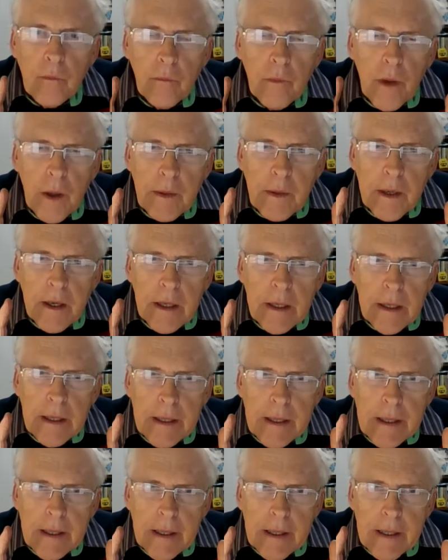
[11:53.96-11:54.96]

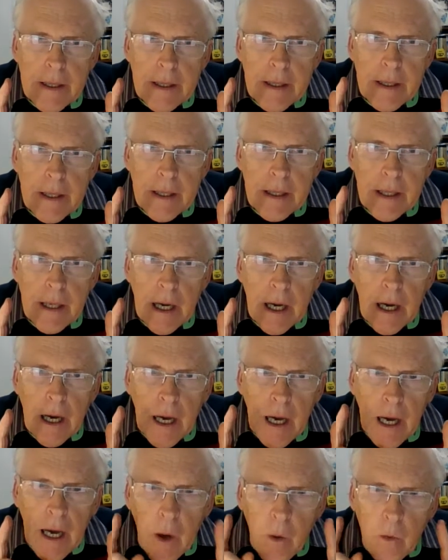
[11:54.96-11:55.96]
Maybe
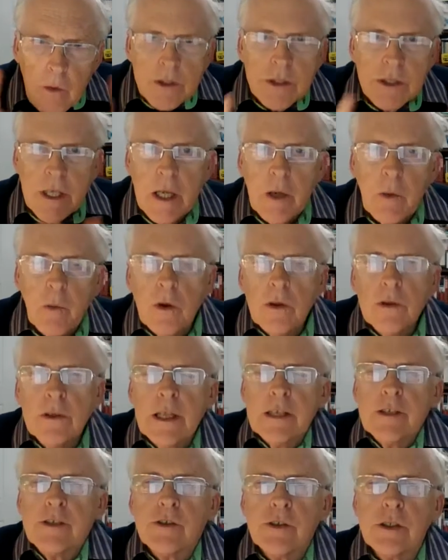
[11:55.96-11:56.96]
I will say
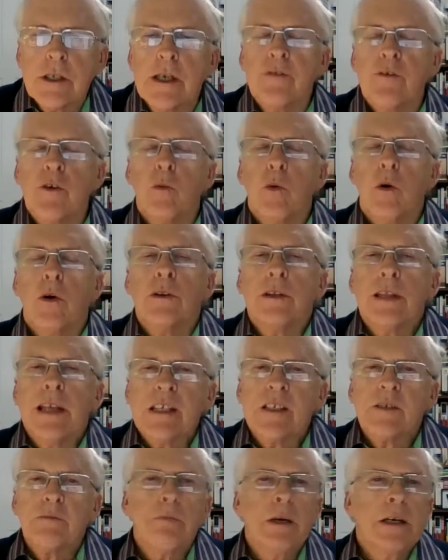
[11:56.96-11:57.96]
give you one
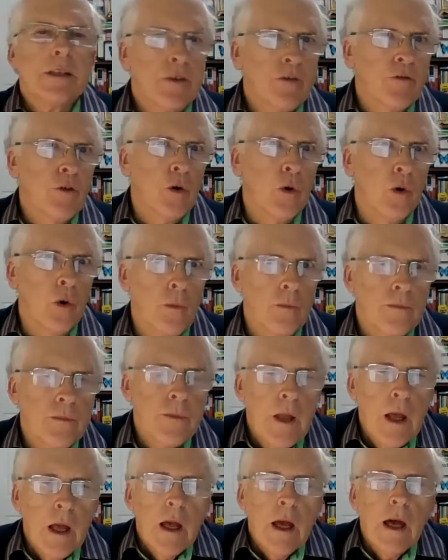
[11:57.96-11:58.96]
last metaphor.
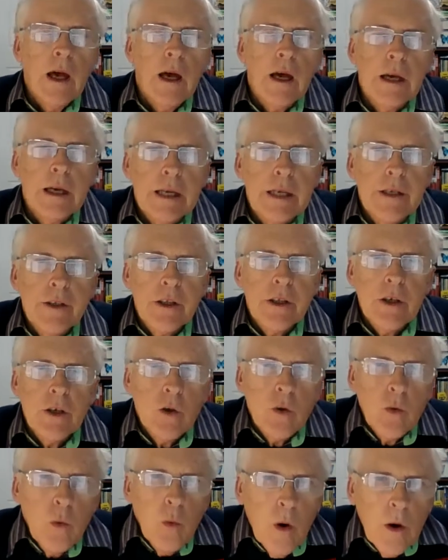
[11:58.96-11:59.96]

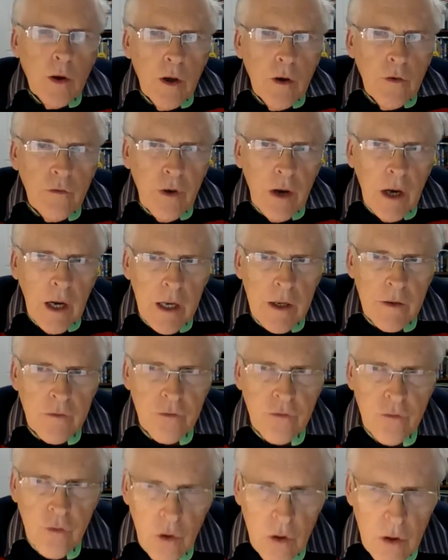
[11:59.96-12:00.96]
EDU105,
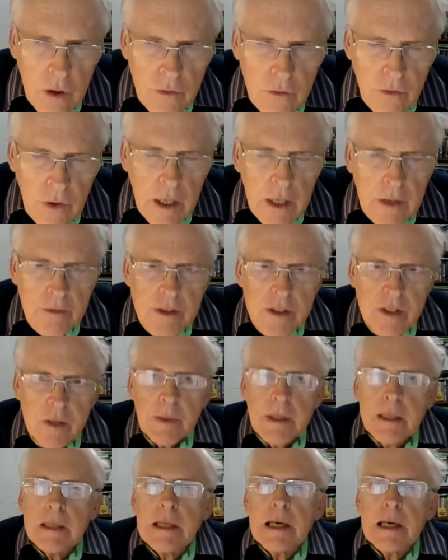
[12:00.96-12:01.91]
405 is a bit